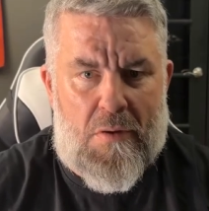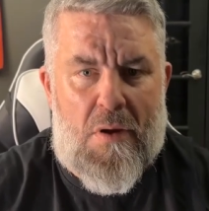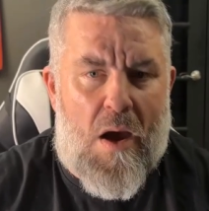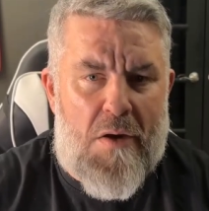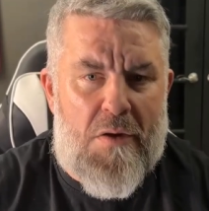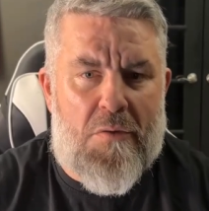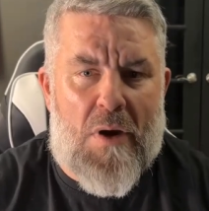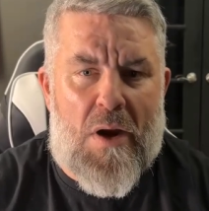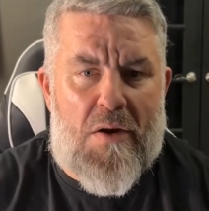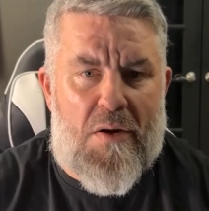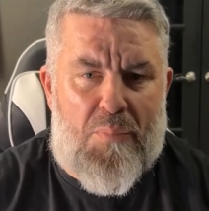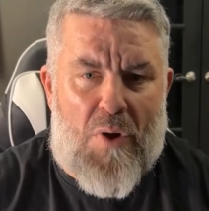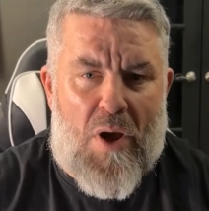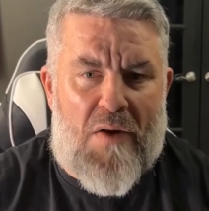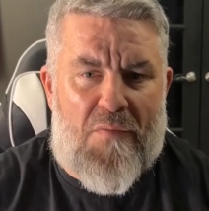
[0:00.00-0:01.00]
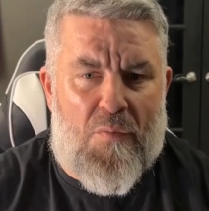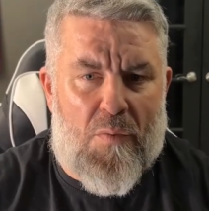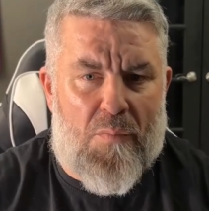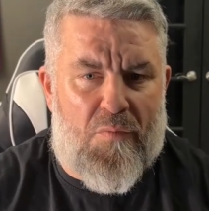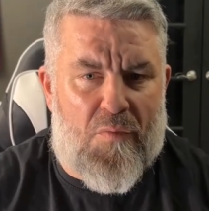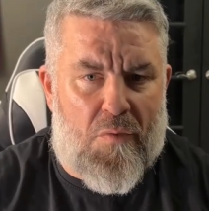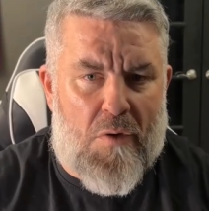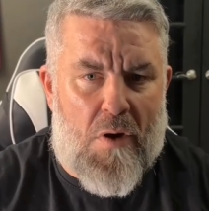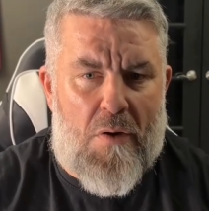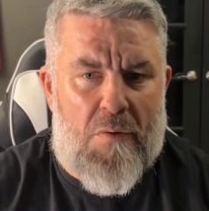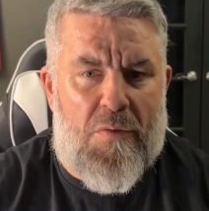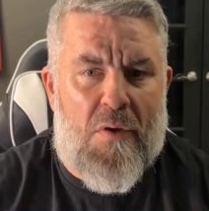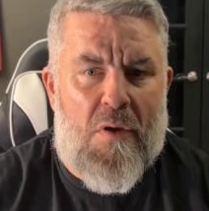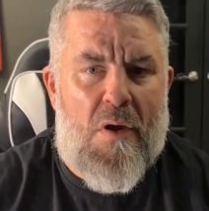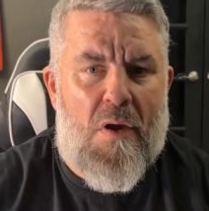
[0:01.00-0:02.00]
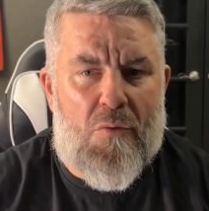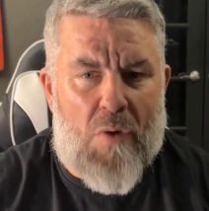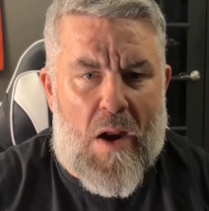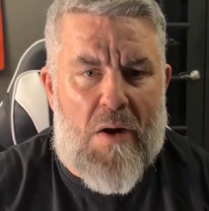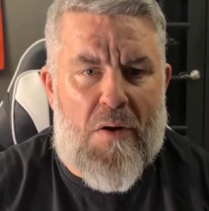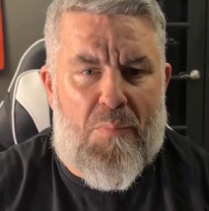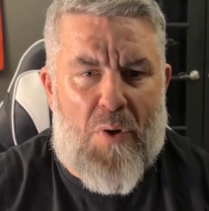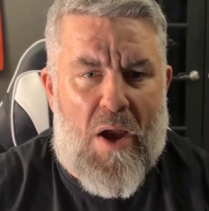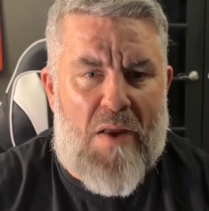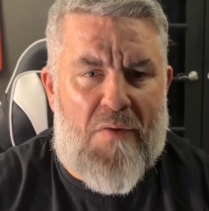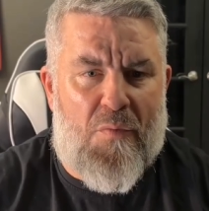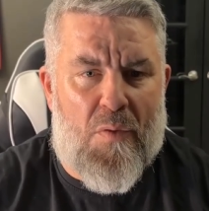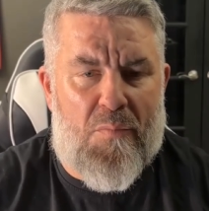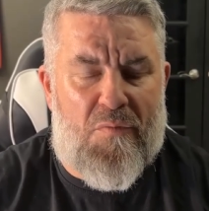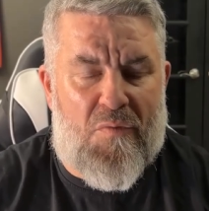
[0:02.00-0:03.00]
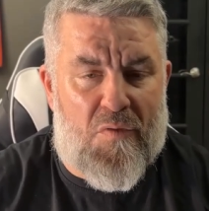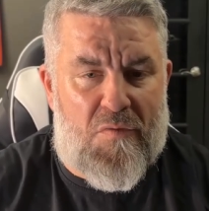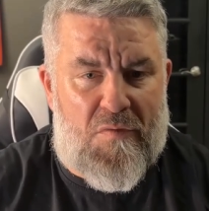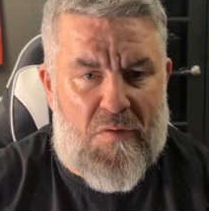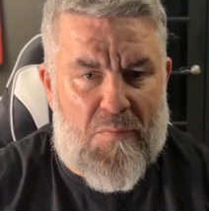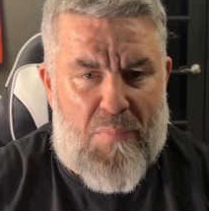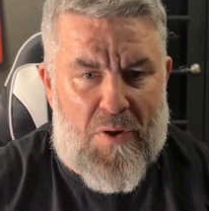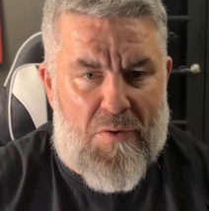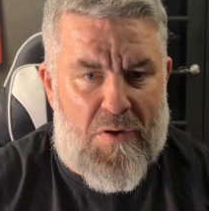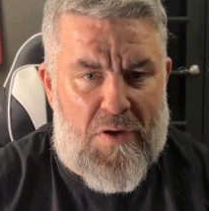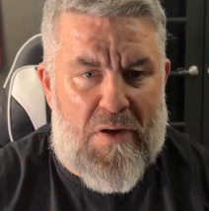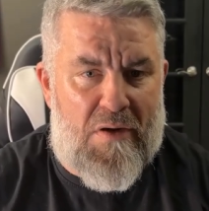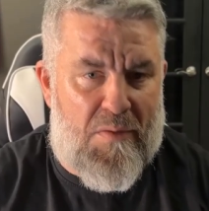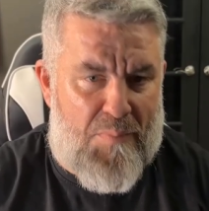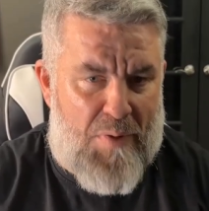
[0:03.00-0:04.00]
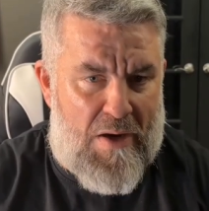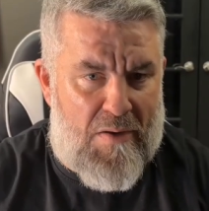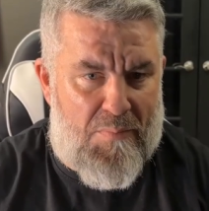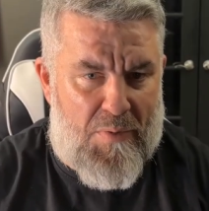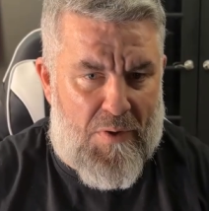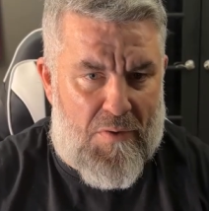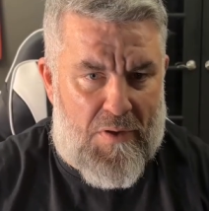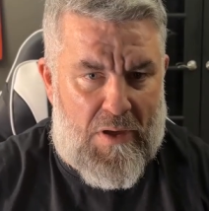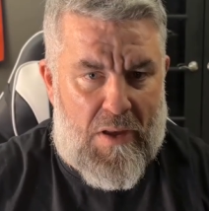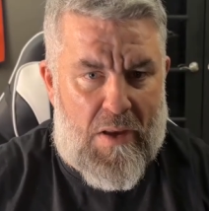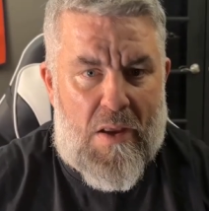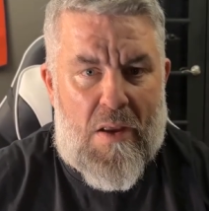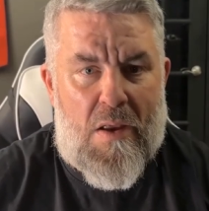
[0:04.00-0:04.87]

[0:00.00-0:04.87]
Ungrounded platforms for growth, grounded platforms for stability and dependability.